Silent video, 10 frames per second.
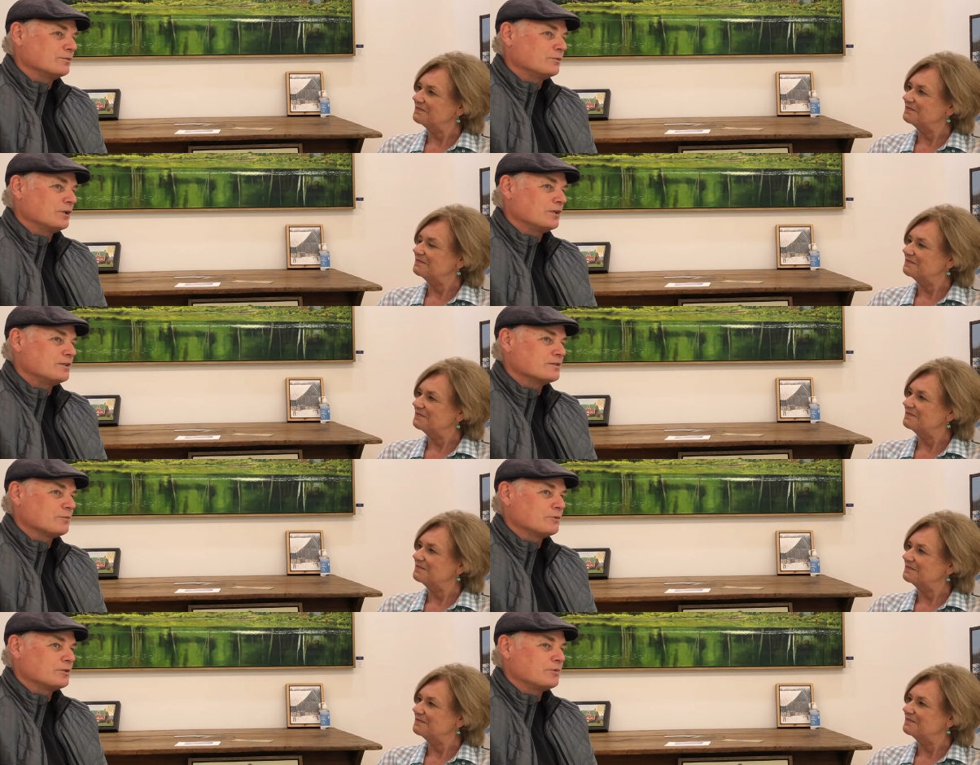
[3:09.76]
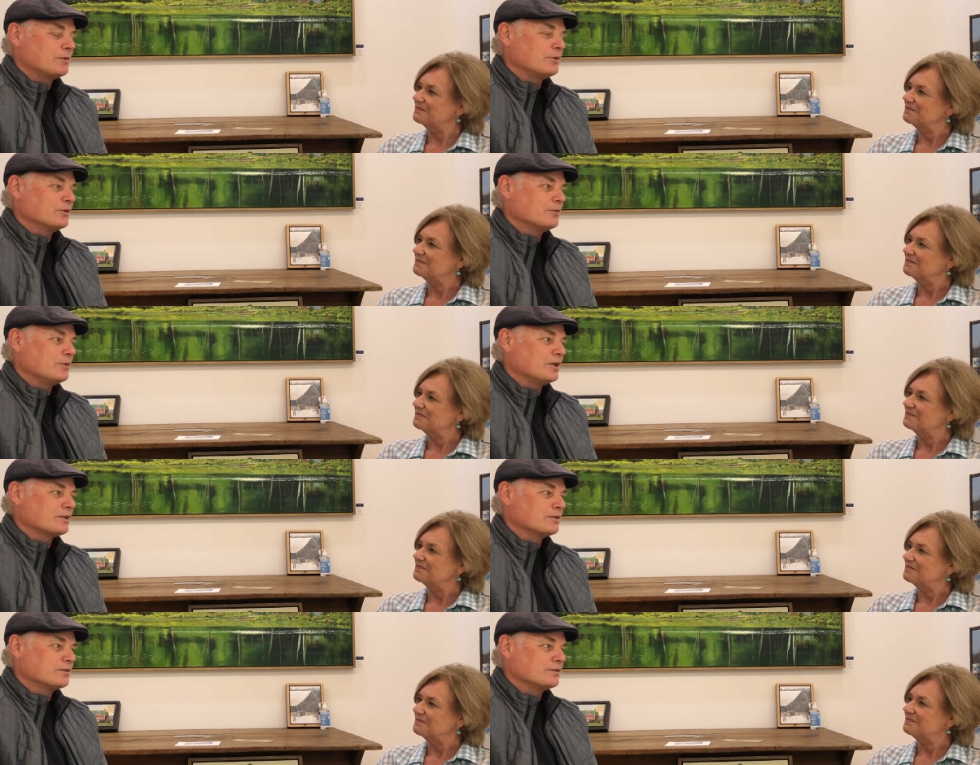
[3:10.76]
Speaker 1: when I need someone to pat me on the back,
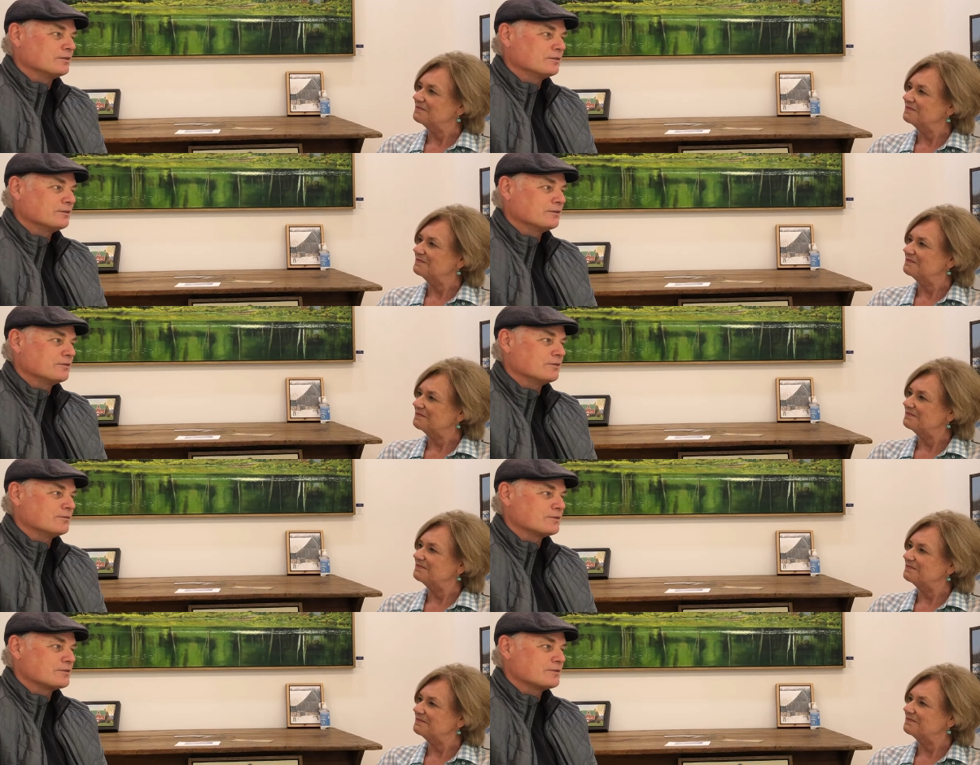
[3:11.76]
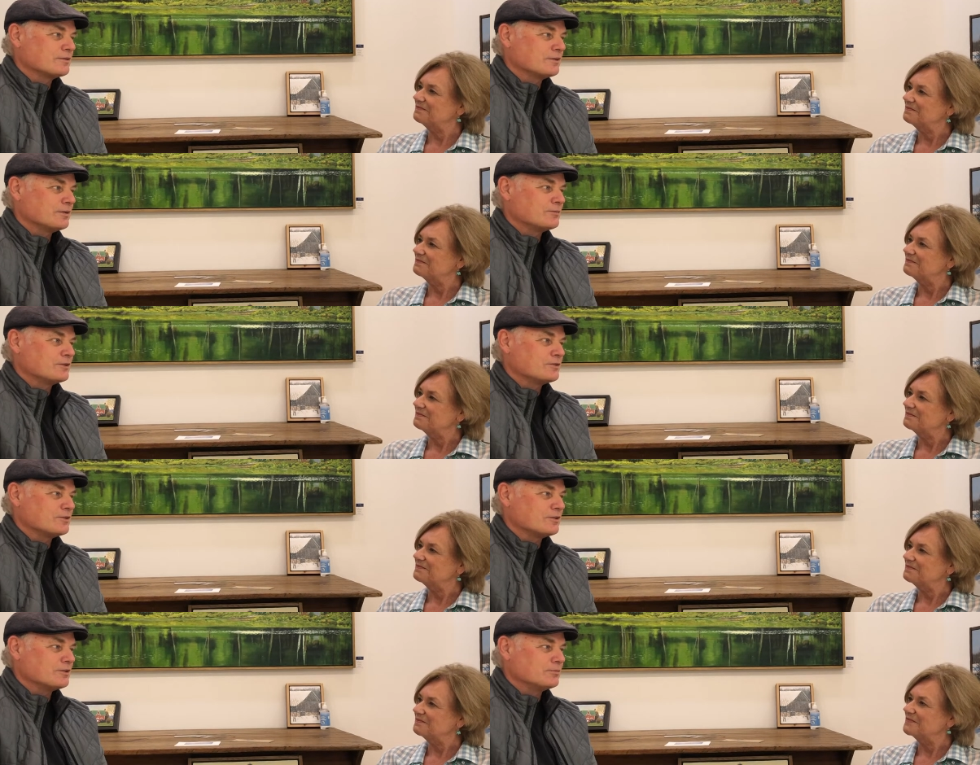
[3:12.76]
they're, they're always up to the
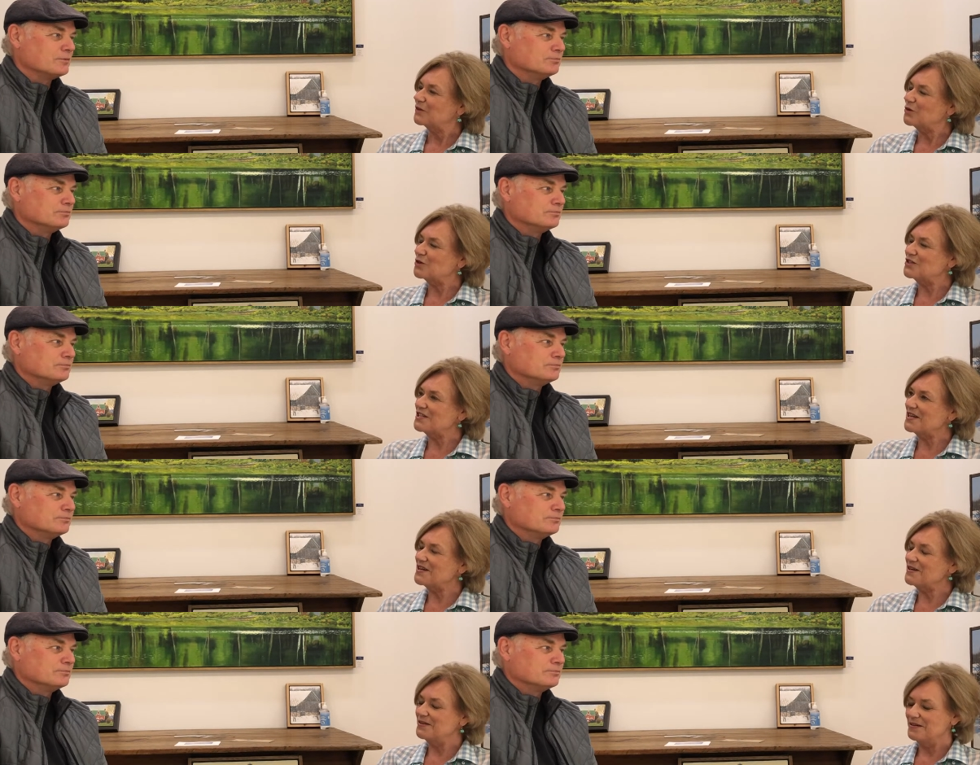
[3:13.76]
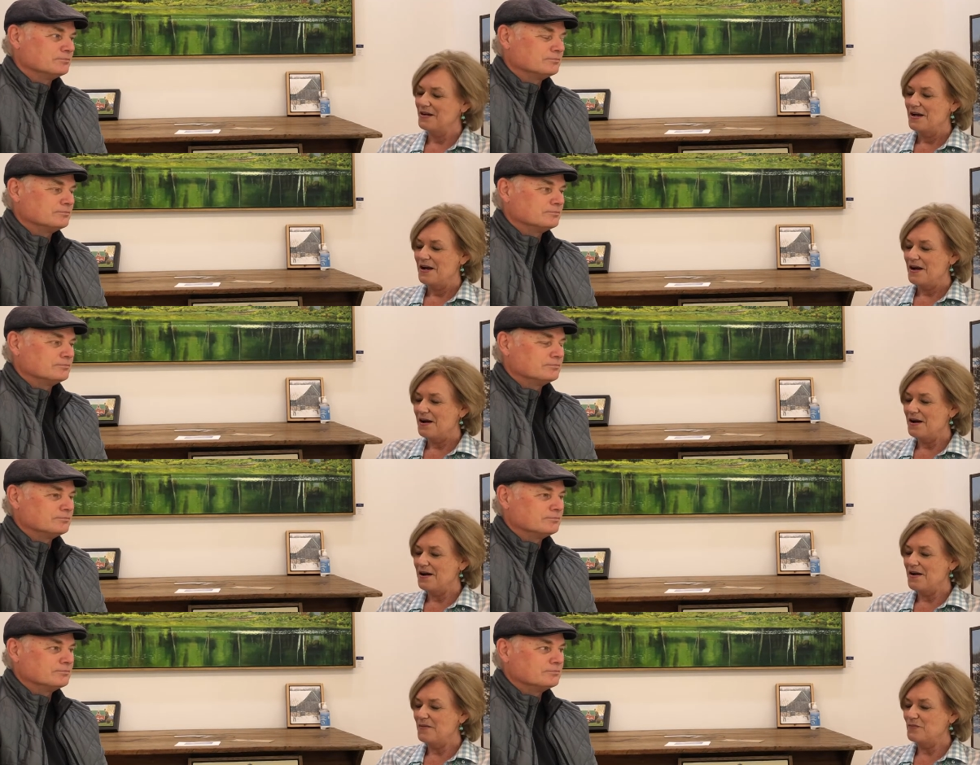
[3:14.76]
job. Of course they are.
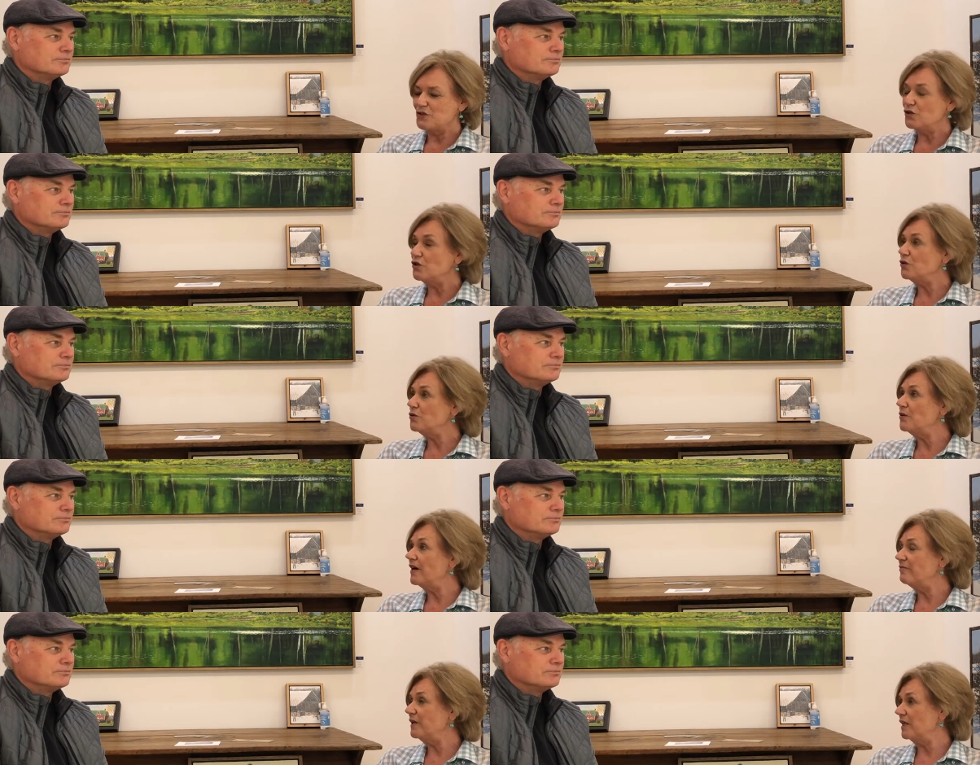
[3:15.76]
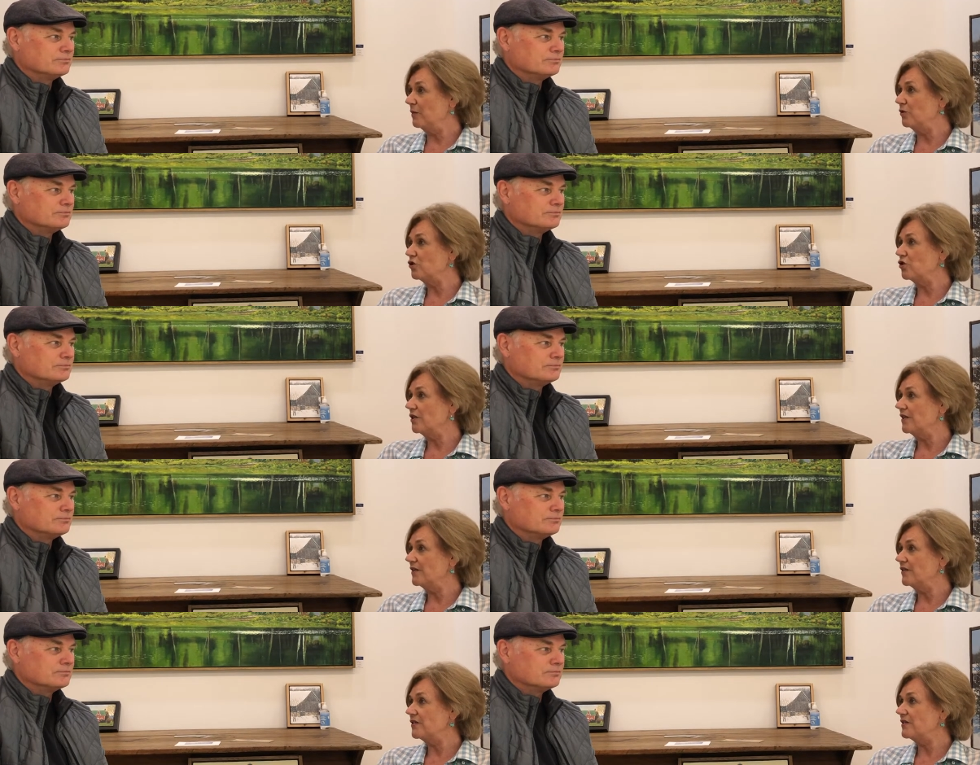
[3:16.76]
Speaker 2: Um, so you have been a commercial
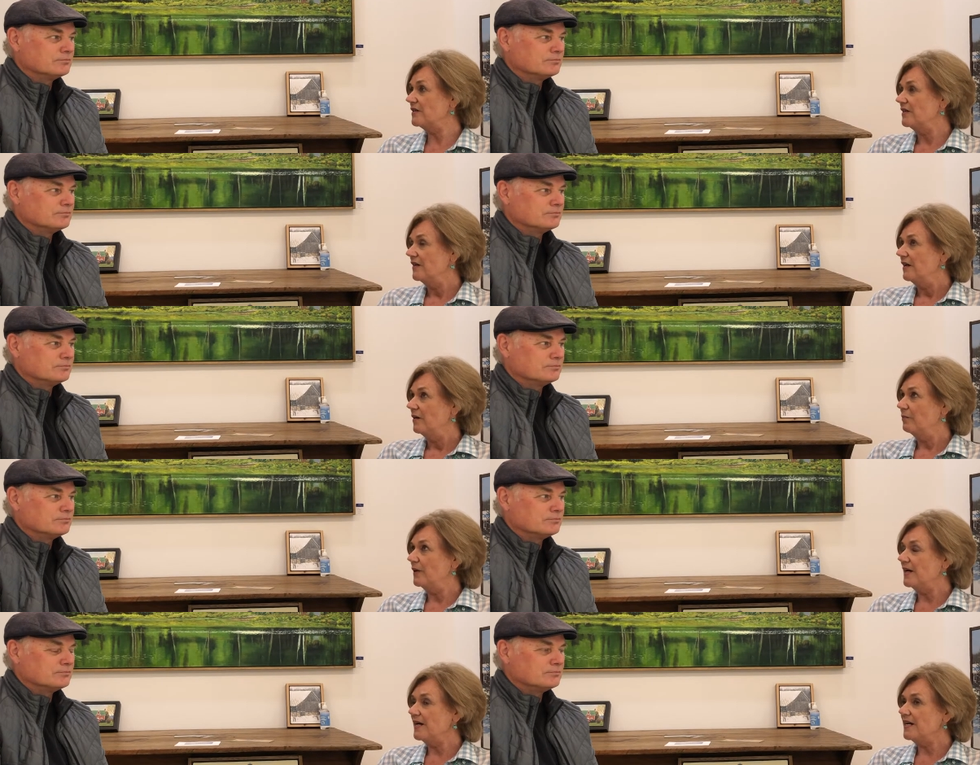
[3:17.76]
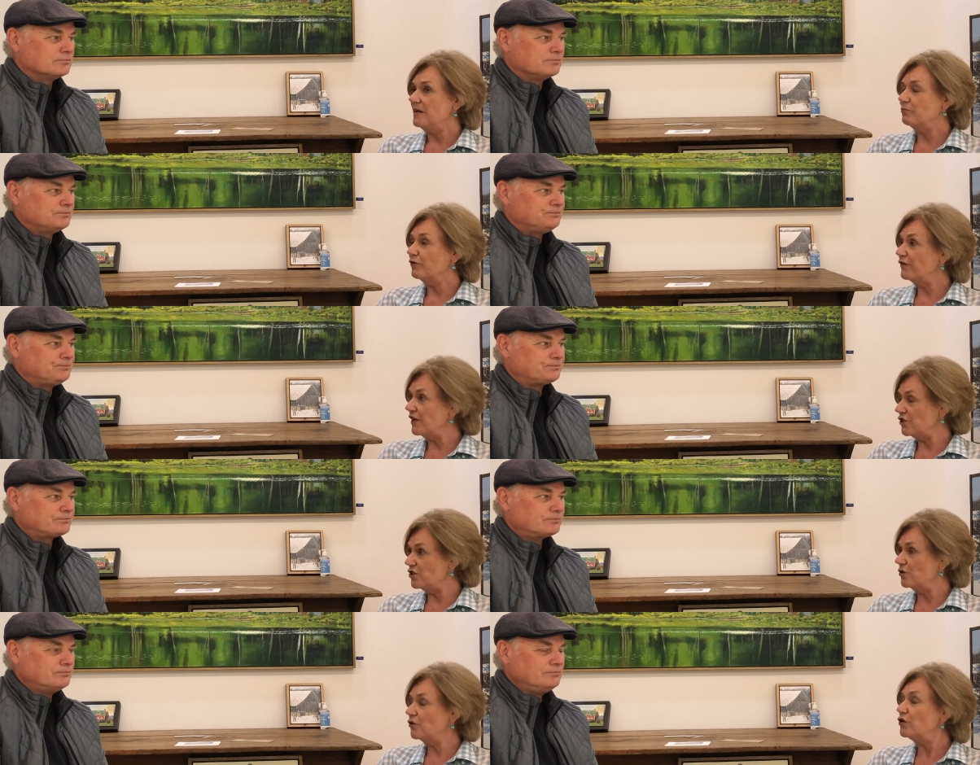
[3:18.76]
artist by
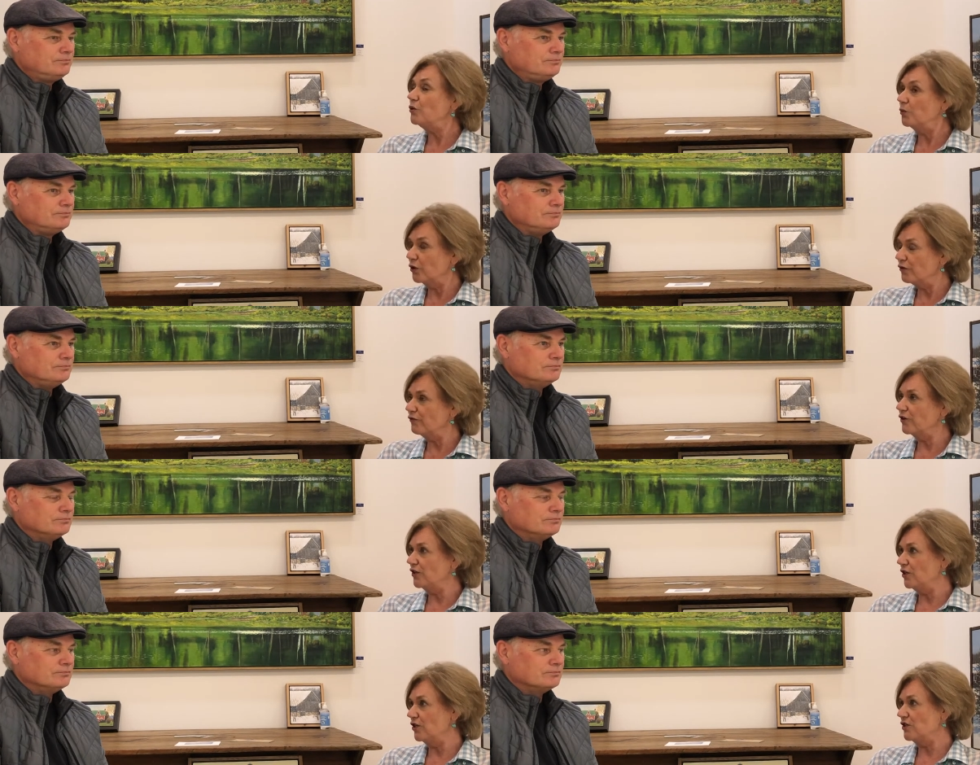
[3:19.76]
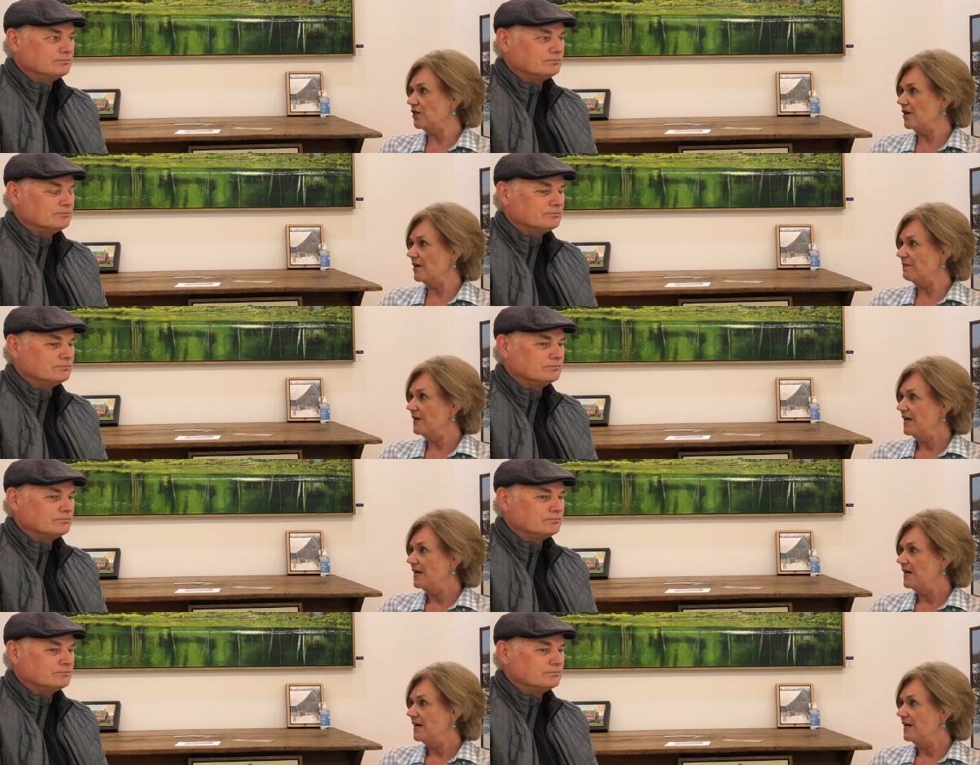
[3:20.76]
profession, or you were for a long time.